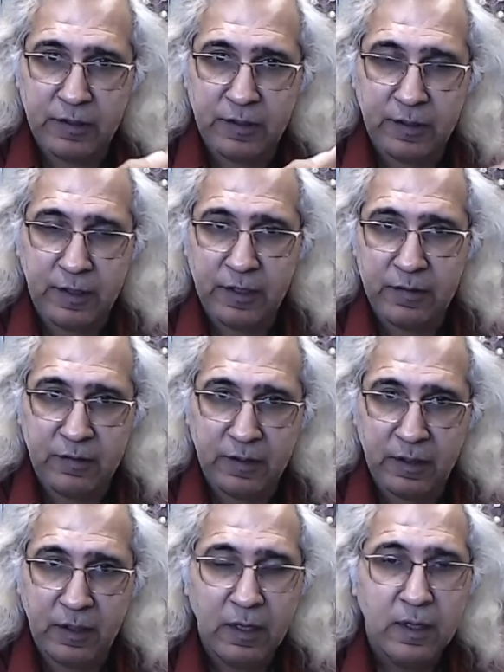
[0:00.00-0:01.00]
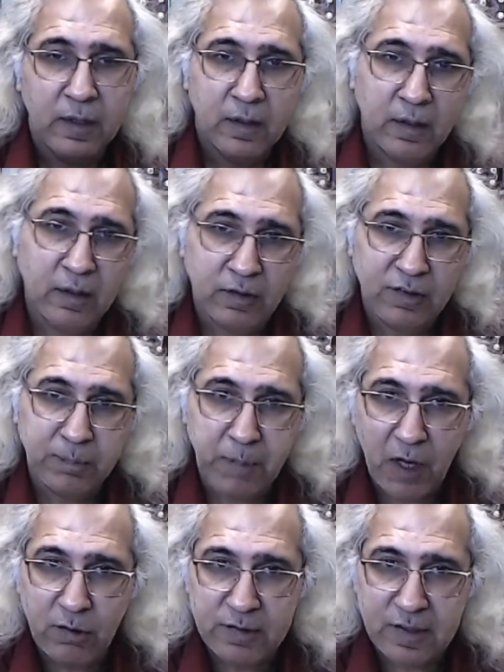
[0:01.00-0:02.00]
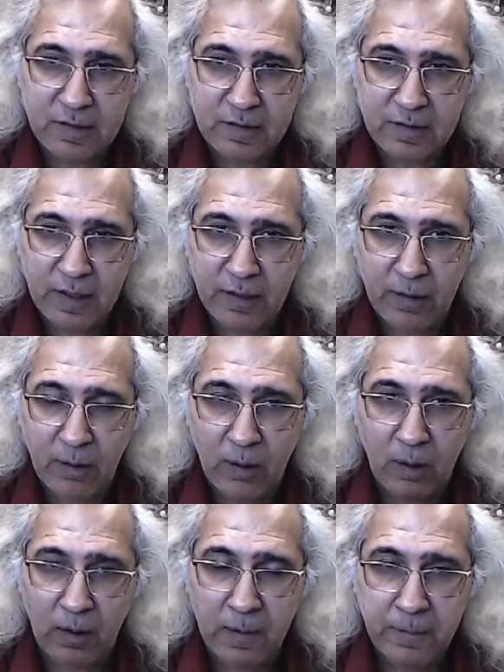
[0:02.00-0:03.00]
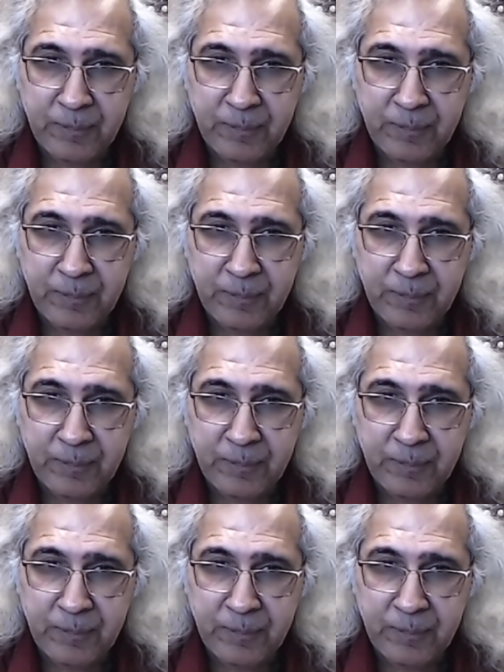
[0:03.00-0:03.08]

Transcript: against their uh, spouses, and all.